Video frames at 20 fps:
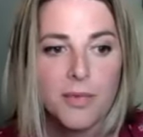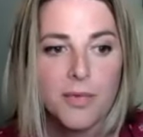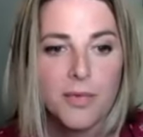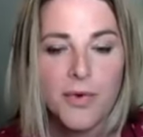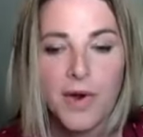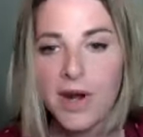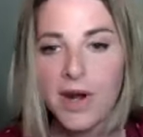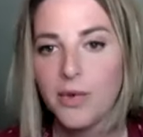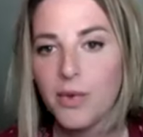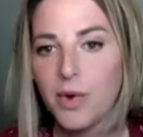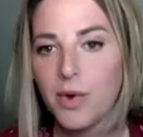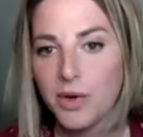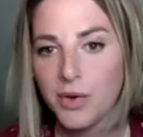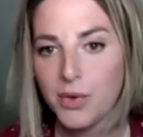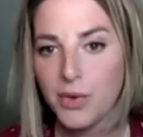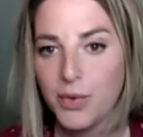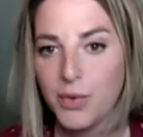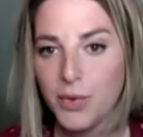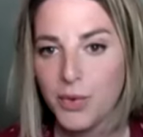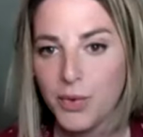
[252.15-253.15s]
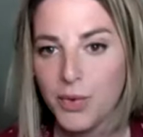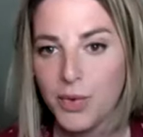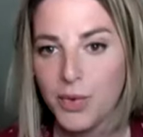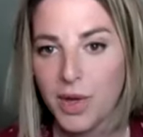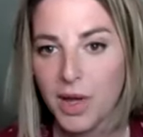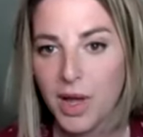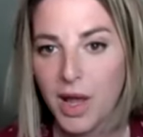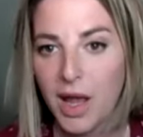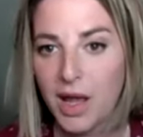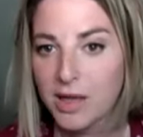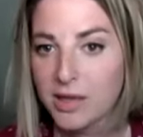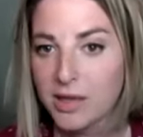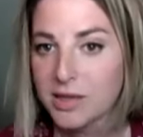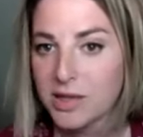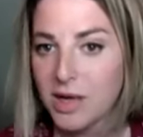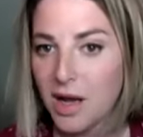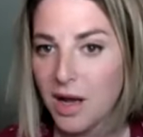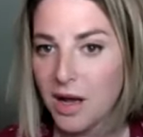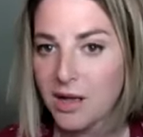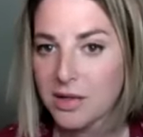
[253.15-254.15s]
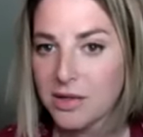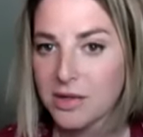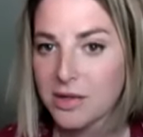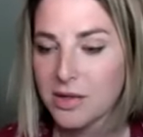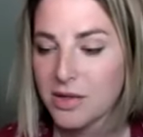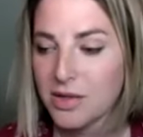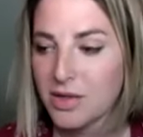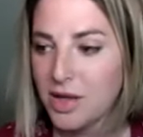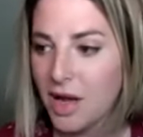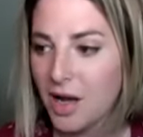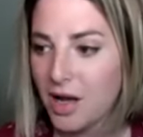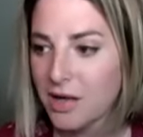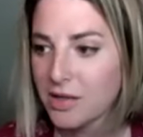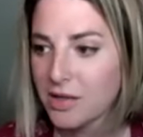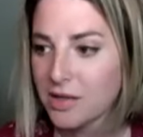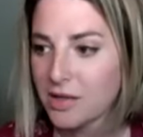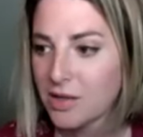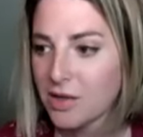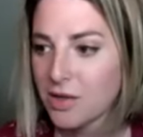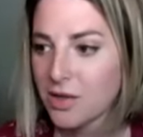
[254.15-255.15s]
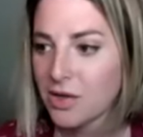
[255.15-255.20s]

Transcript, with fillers: for anyone who has not yet